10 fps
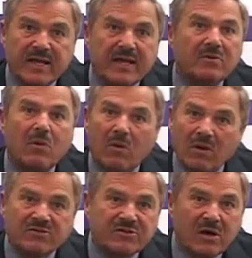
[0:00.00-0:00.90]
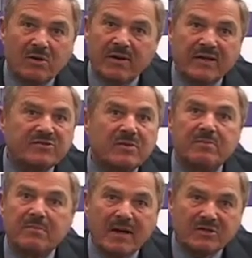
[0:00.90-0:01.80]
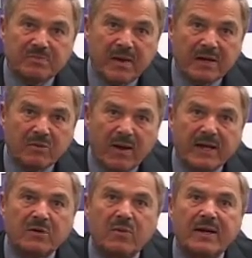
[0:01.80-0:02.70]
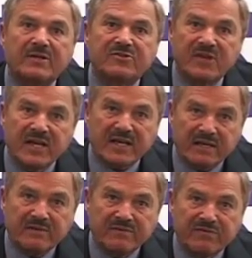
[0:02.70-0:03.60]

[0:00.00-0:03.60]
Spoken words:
It also is a much better way to run a city